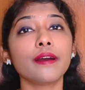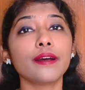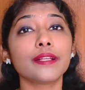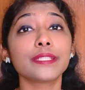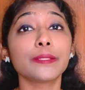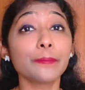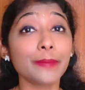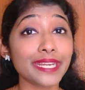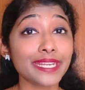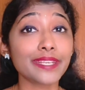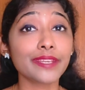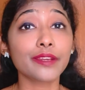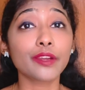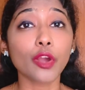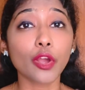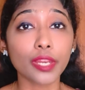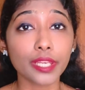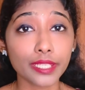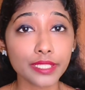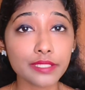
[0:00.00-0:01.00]
the medical
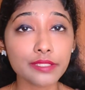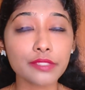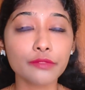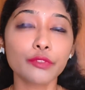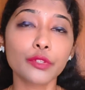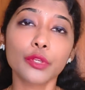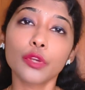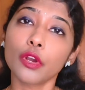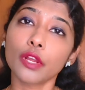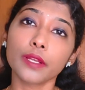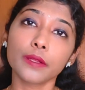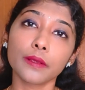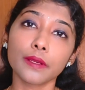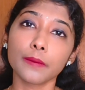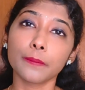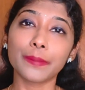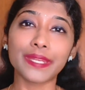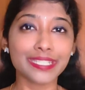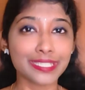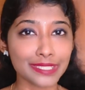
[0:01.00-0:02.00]
college, if you got
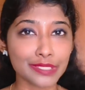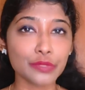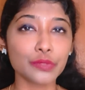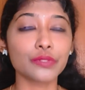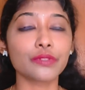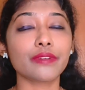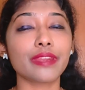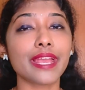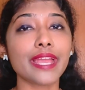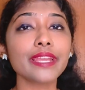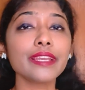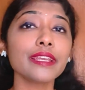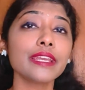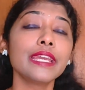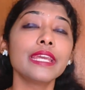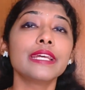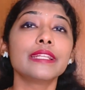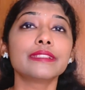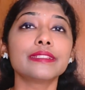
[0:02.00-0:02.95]
a pretty good rank,